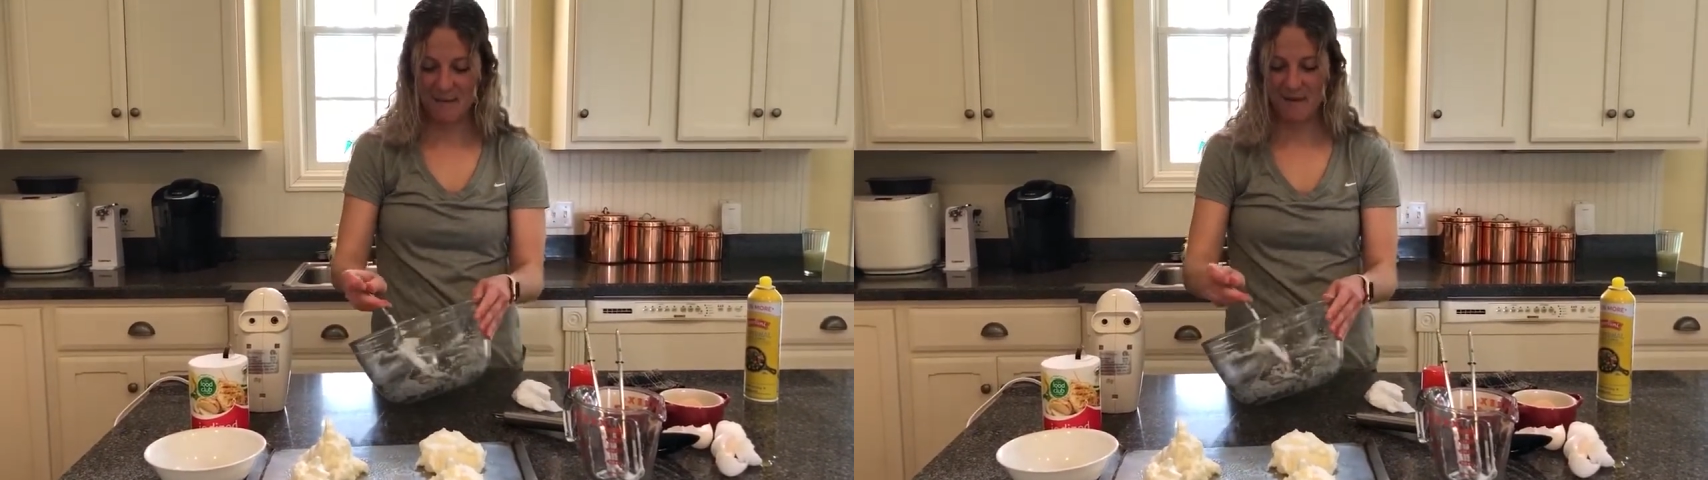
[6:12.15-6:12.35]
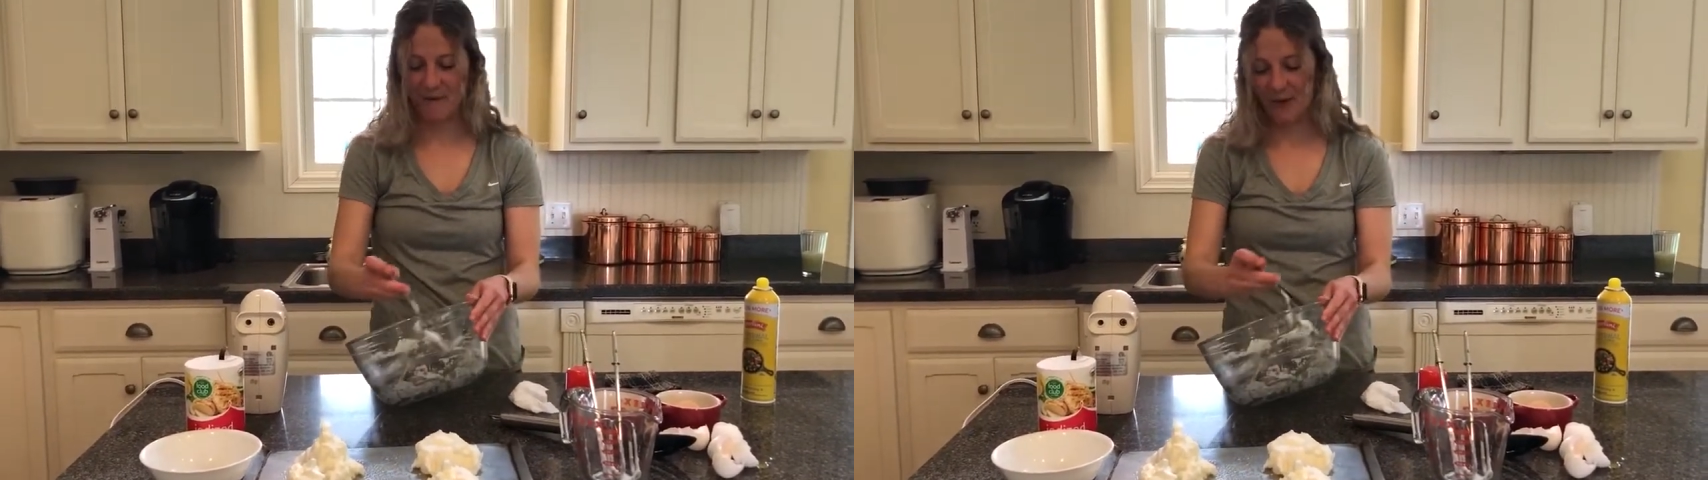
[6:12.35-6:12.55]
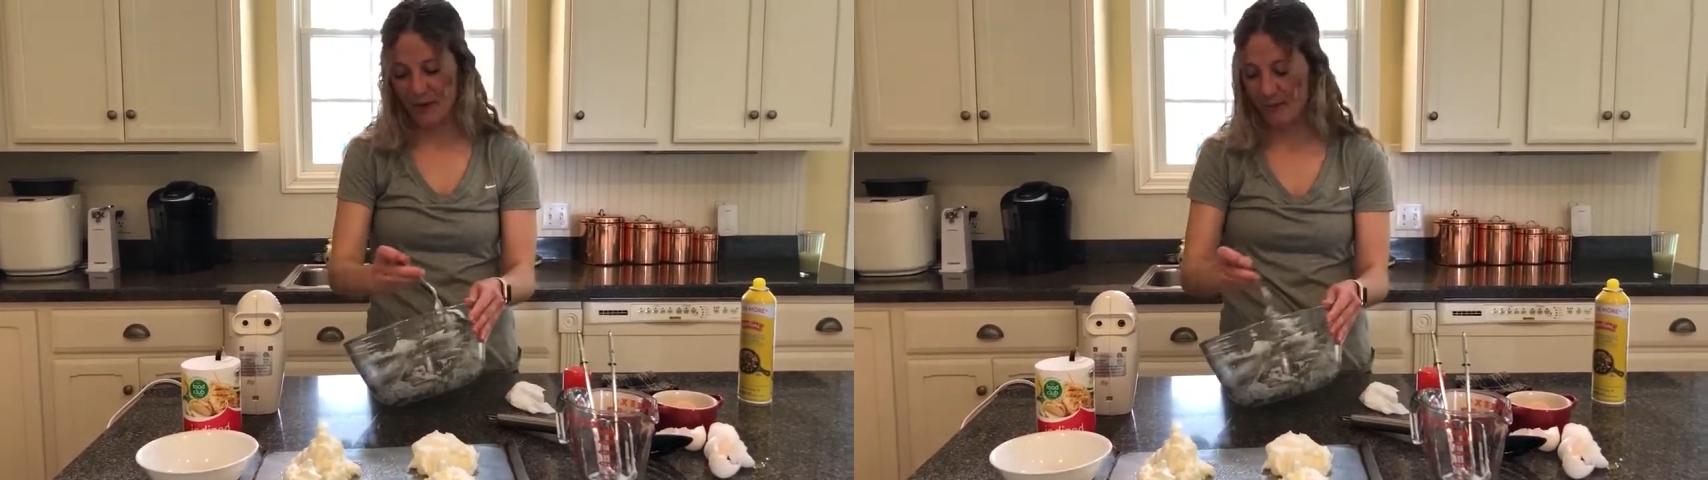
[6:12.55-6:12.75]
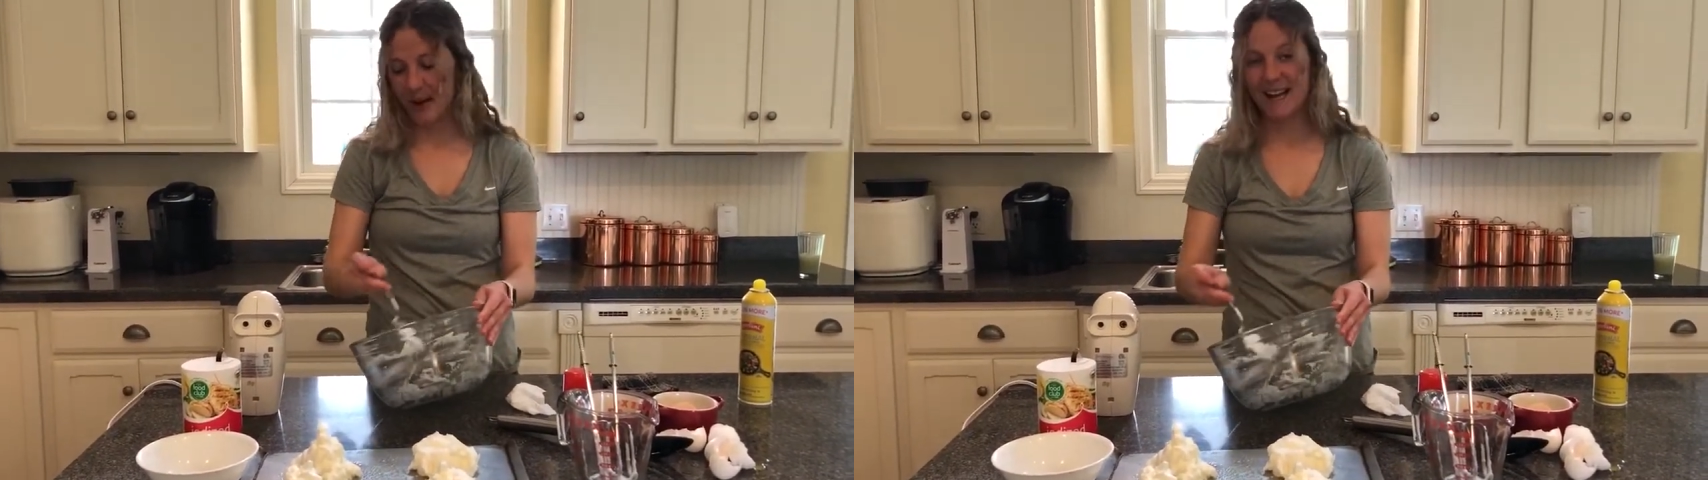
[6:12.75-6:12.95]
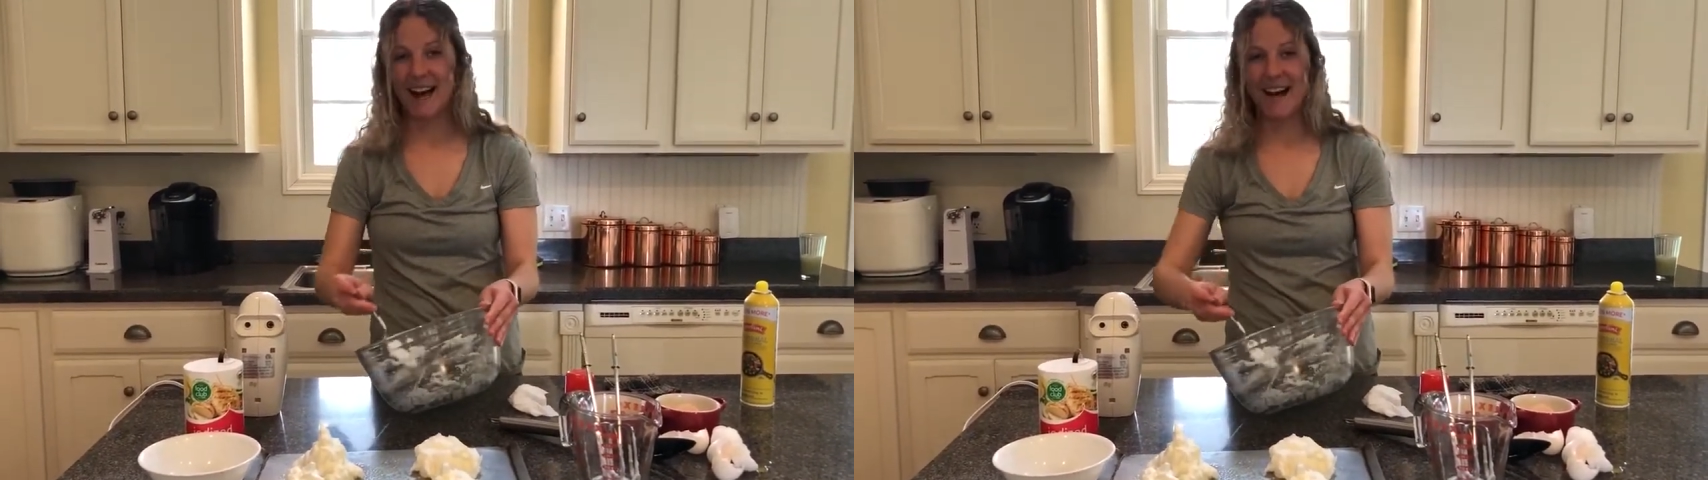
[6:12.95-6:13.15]
before you
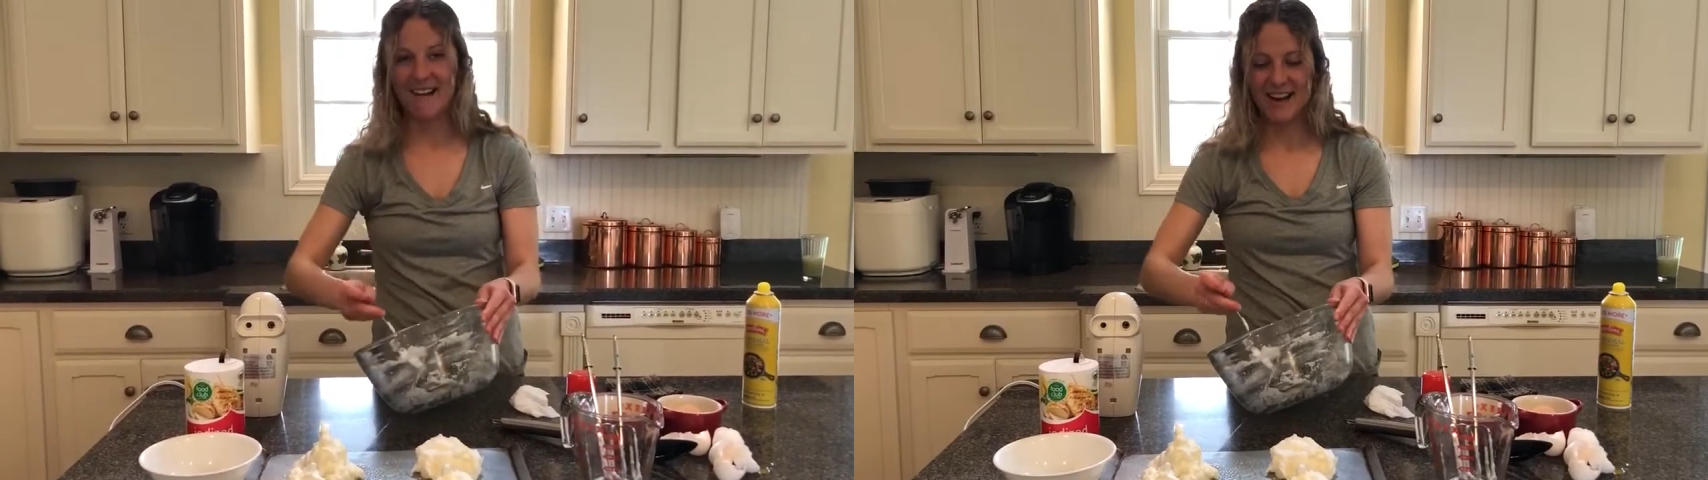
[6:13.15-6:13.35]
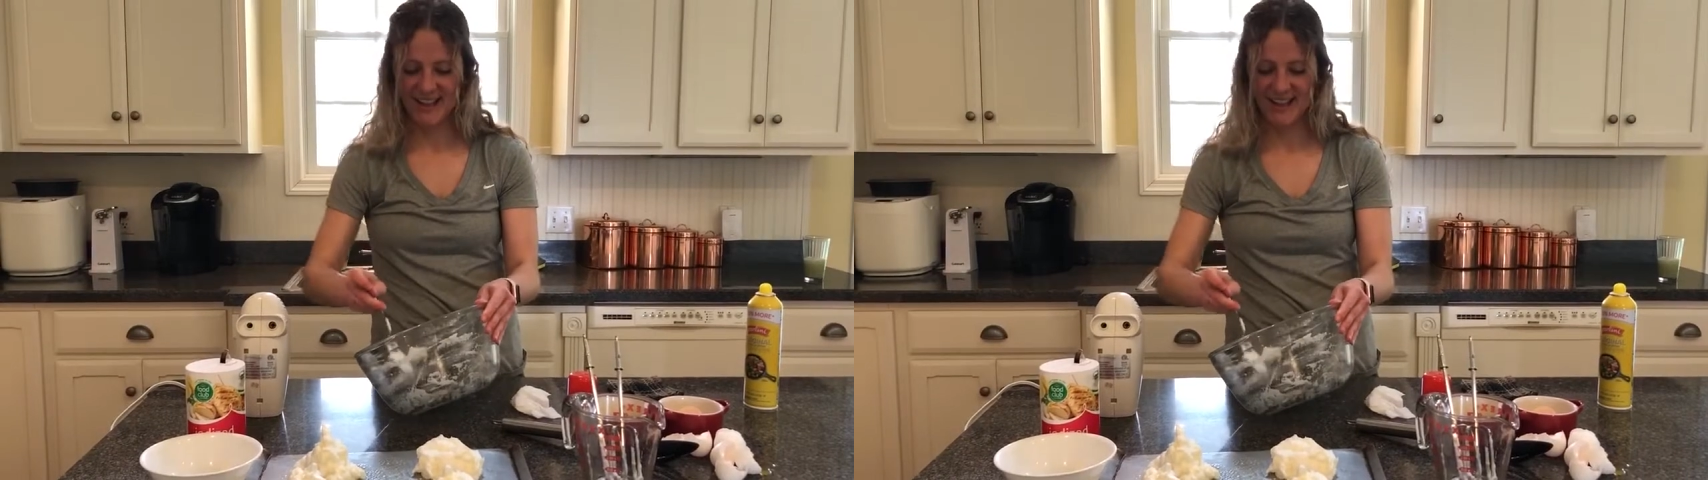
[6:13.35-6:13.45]
break out